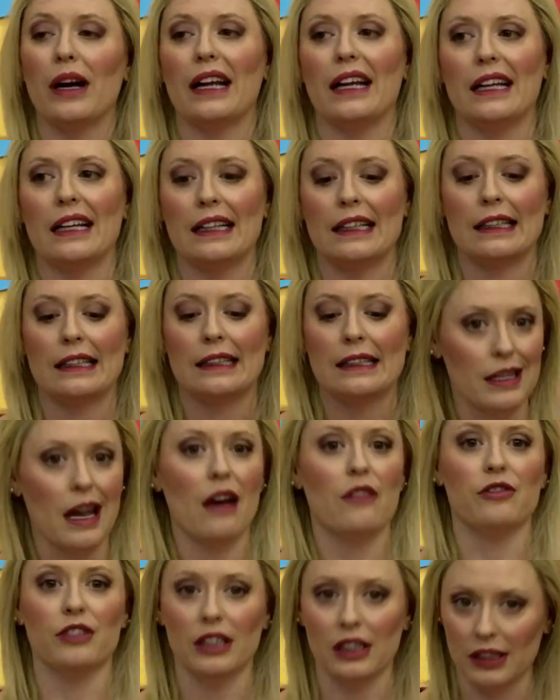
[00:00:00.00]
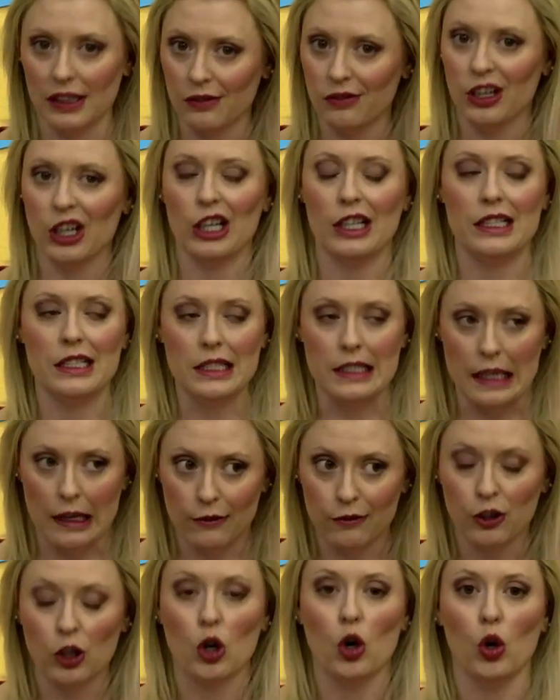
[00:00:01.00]
and definitely very
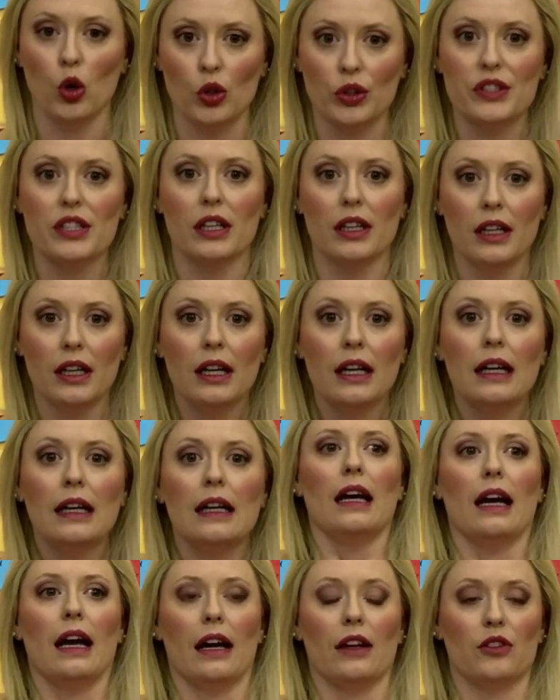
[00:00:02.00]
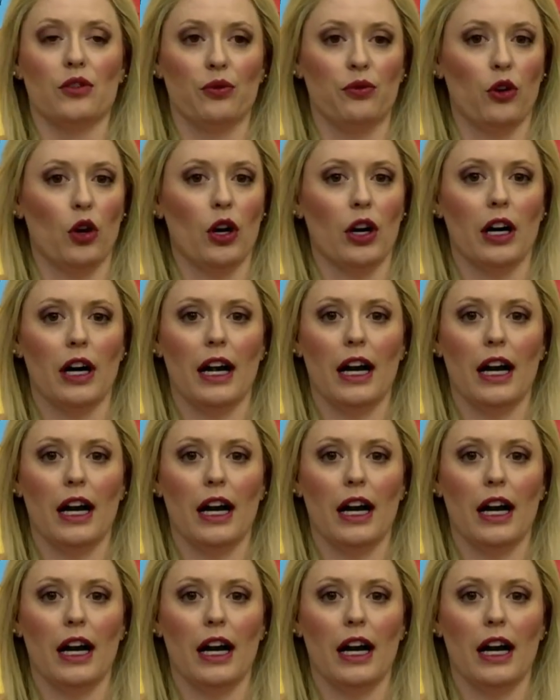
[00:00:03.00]
difficult as far